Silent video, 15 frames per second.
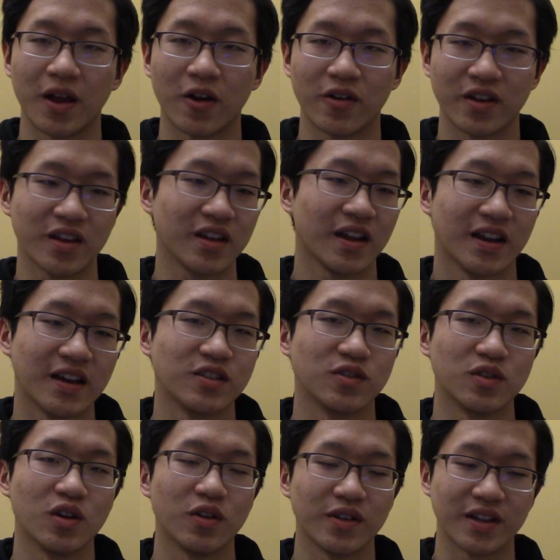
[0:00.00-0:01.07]
parity, and as
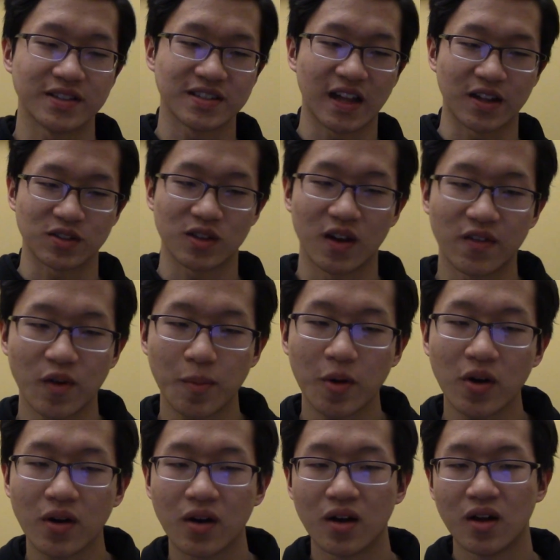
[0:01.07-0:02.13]
you know, that's not
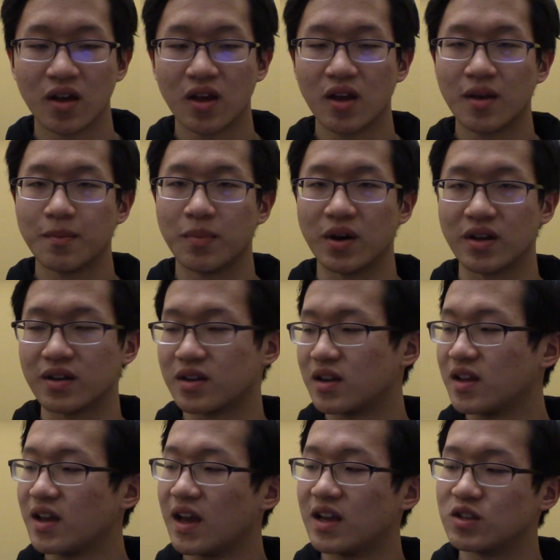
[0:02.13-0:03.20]
solvable. But
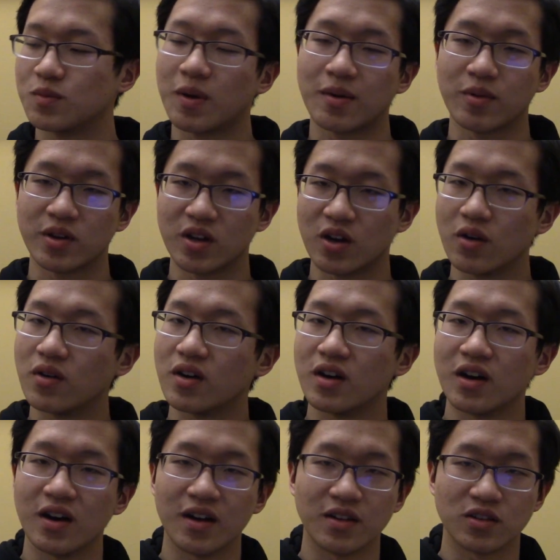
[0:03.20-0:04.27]
as you probably know,
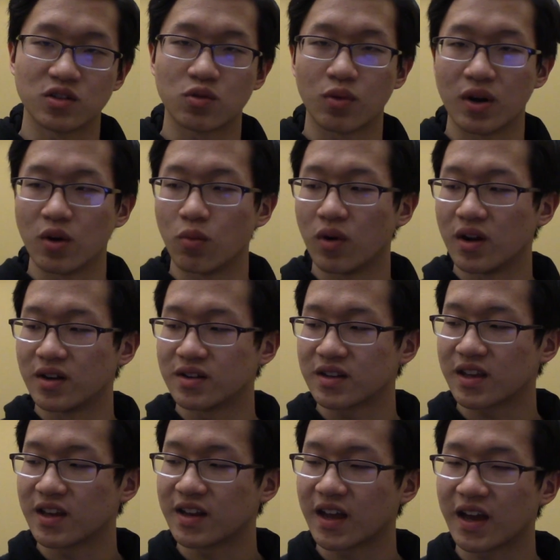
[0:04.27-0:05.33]

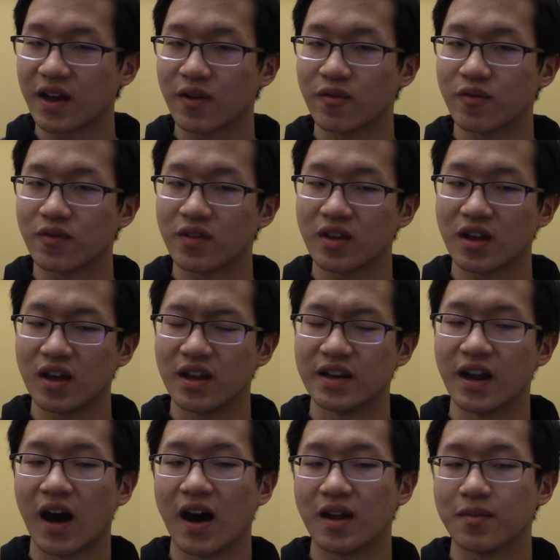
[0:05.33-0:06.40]
Square-1 can have
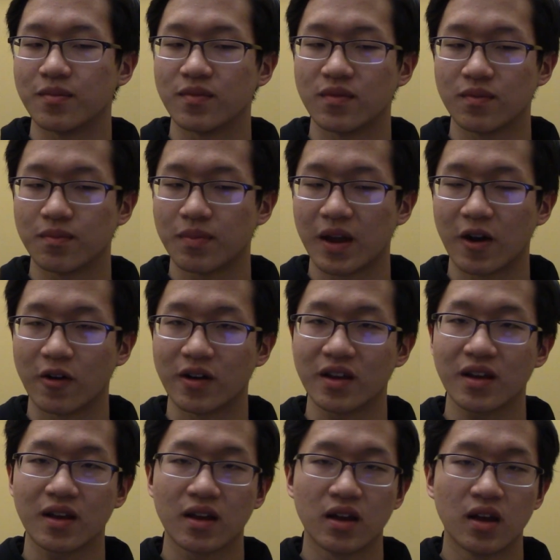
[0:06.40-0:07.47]
an odd
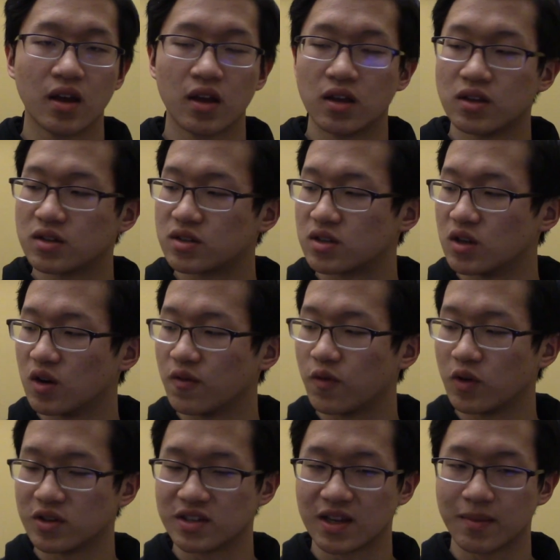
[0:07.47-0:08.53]
parity. So
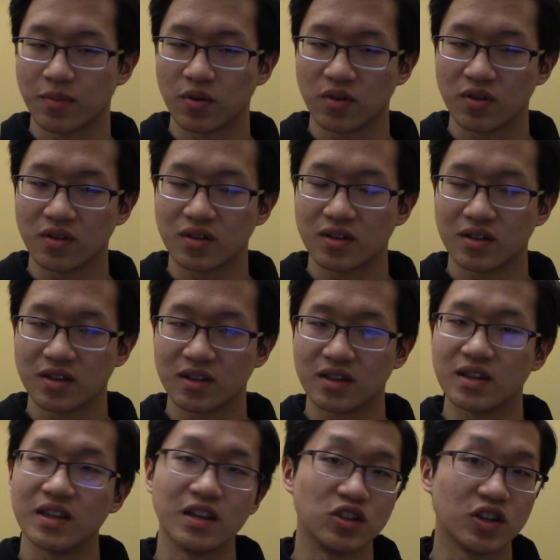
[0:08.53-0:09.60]
for example,
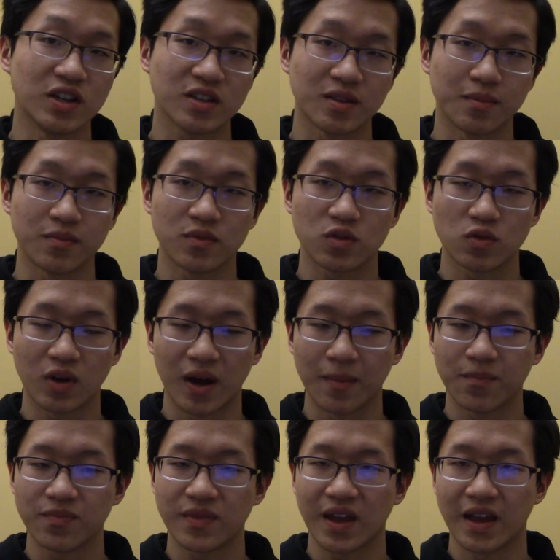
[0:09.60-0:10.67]
the adjacent
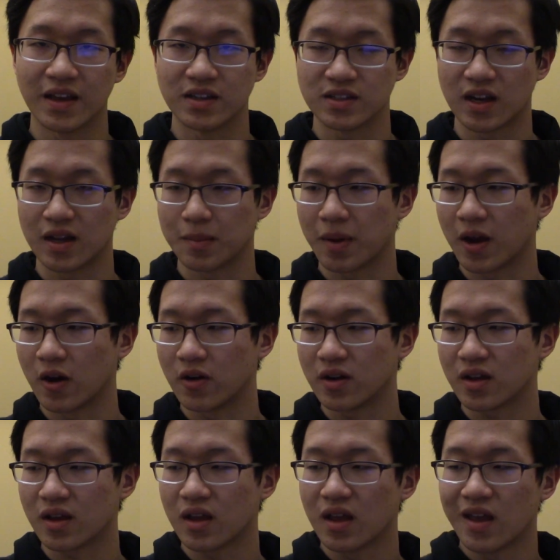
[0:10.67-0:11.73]
swap has odd
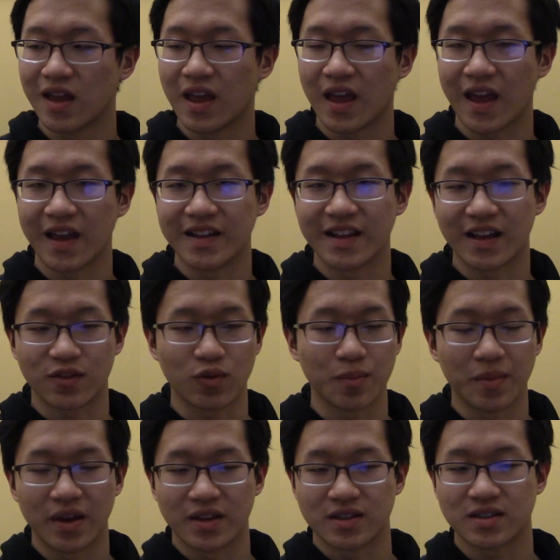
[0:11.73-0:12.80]
parity, and that's what
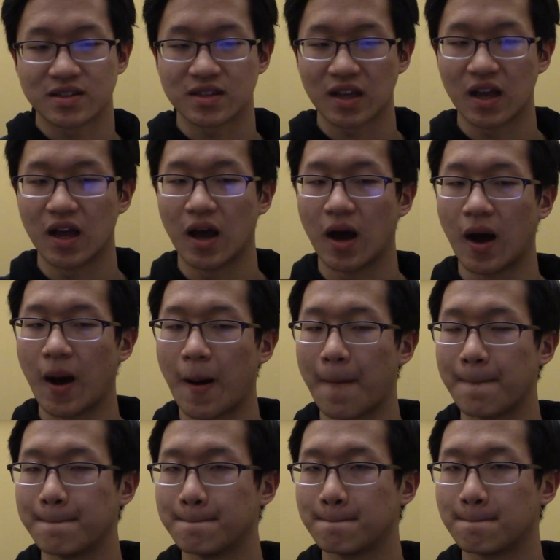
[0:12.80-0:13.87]
makes the